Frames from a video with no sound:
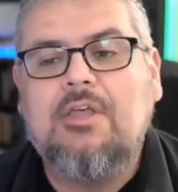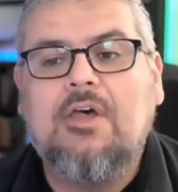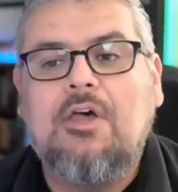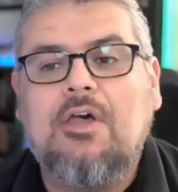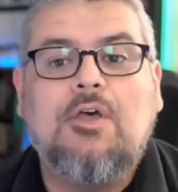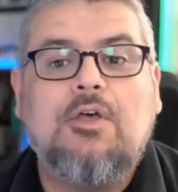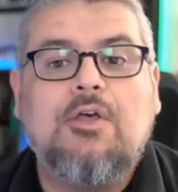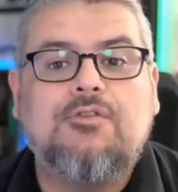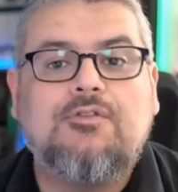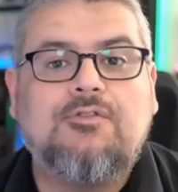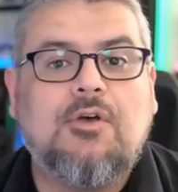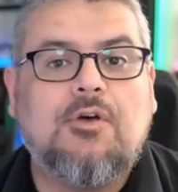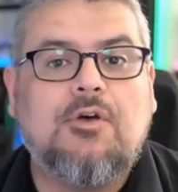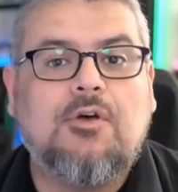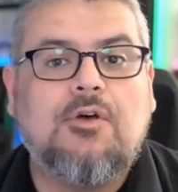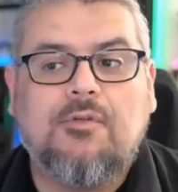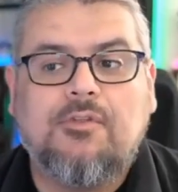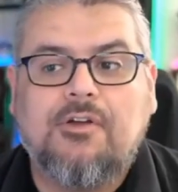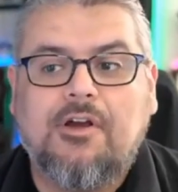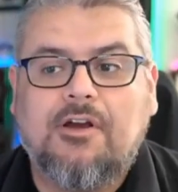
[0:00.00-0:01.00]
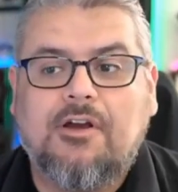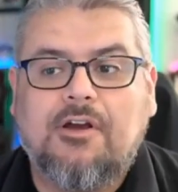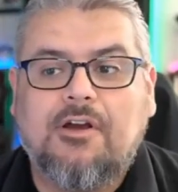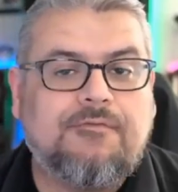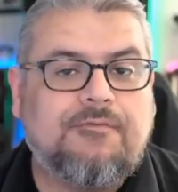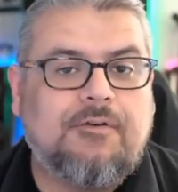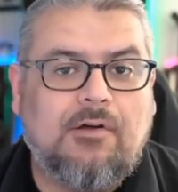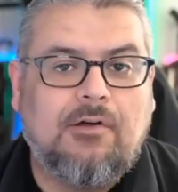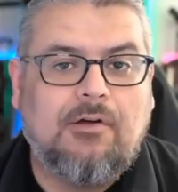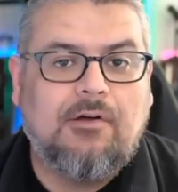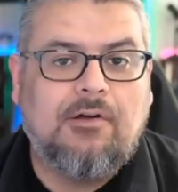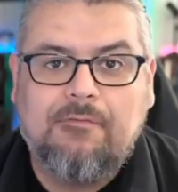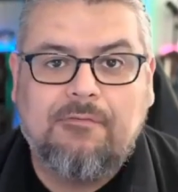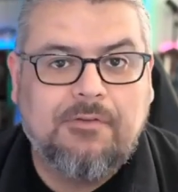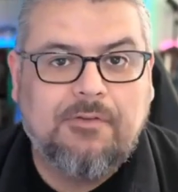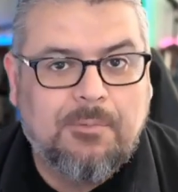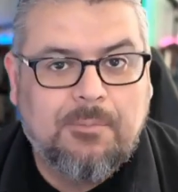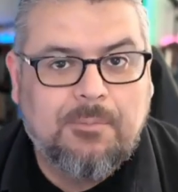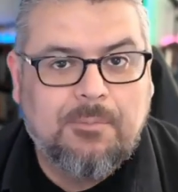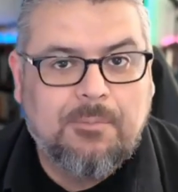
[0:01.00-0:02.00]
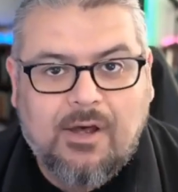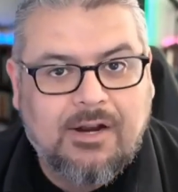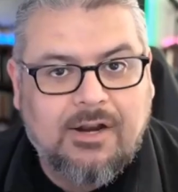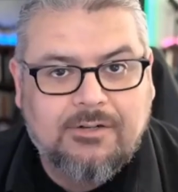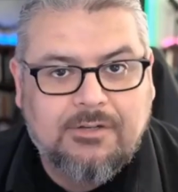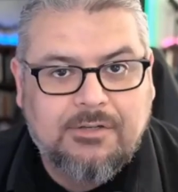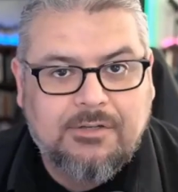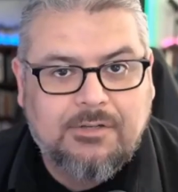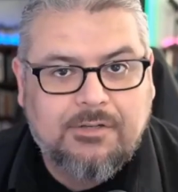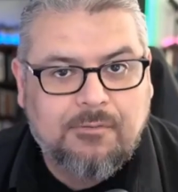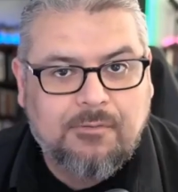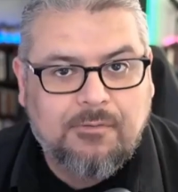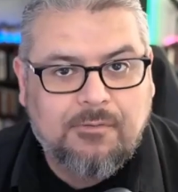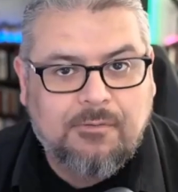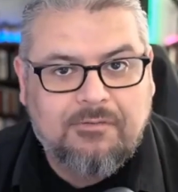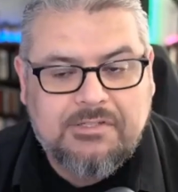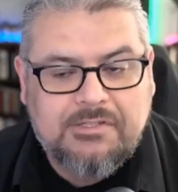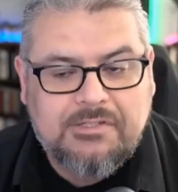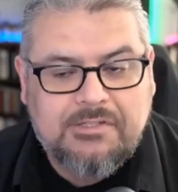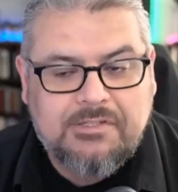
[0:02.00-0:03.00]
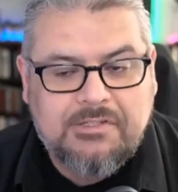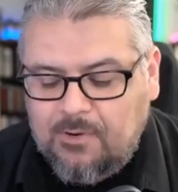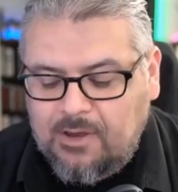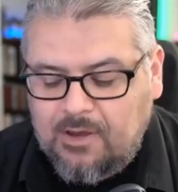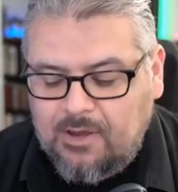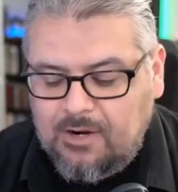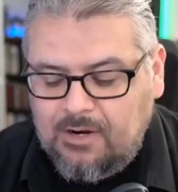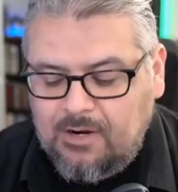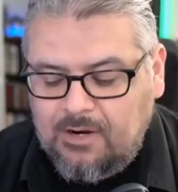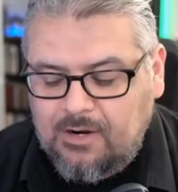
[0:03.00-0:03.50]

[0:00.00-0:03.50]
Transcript: So they're going to fall in love with your product. Hopefully, if it's a good product,